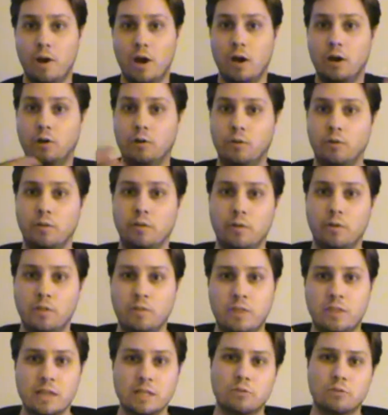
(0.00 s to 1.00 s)
But
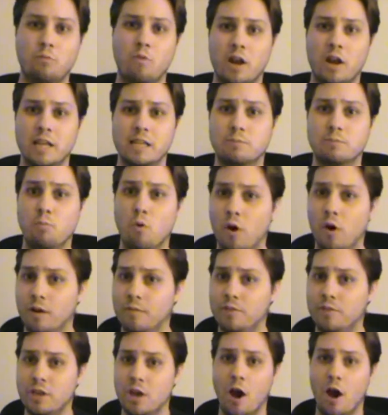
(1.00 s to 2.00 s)
this one is more
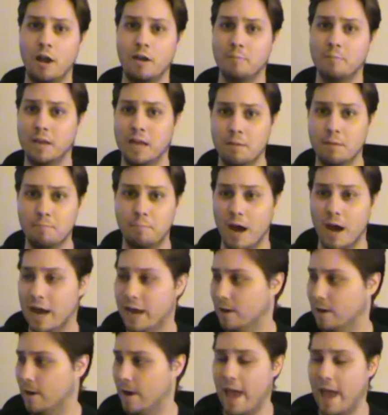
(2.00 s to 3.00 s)
of the Ottoman
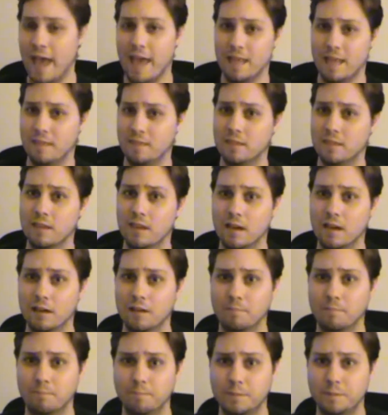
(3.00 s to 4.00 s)
Empire and
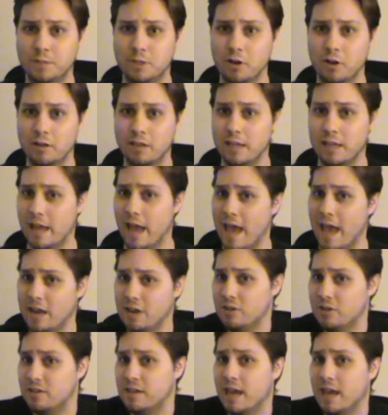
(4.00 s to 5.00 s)
the Turkey,
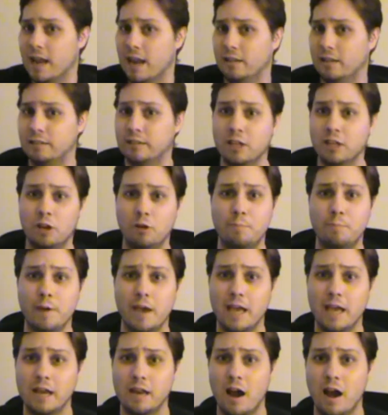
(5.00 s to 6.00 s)
and you get a little
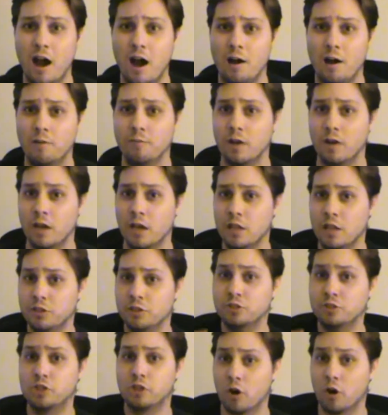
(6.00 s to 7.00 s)
bit of
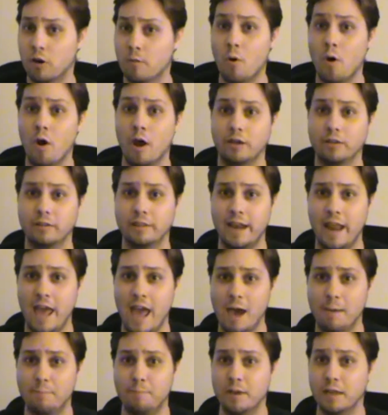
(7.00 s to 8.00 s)
the turmoil that
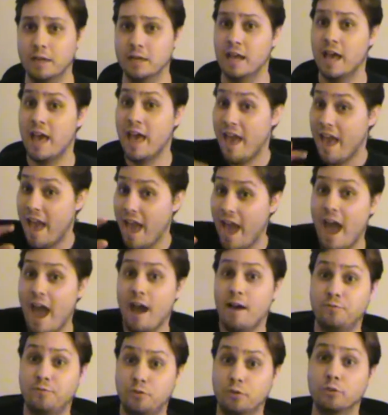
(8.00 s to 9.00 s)
happened
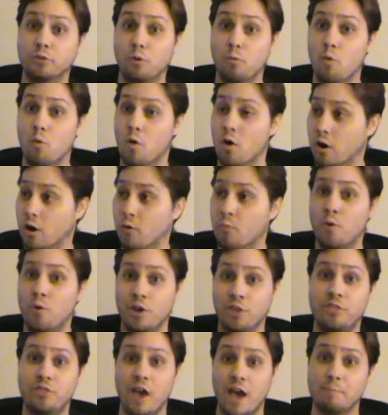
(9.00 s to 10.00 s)
after the war
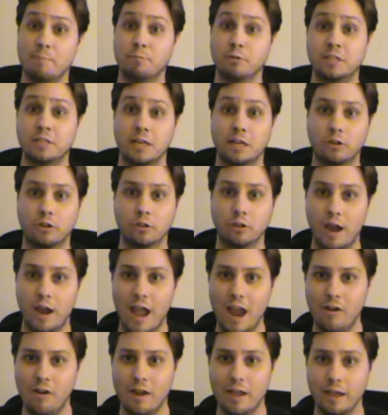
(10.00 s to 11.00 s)
with that particular
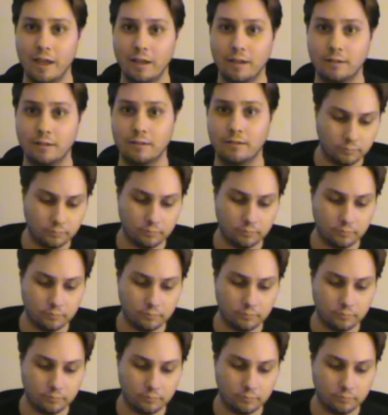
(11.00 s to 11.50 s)
area.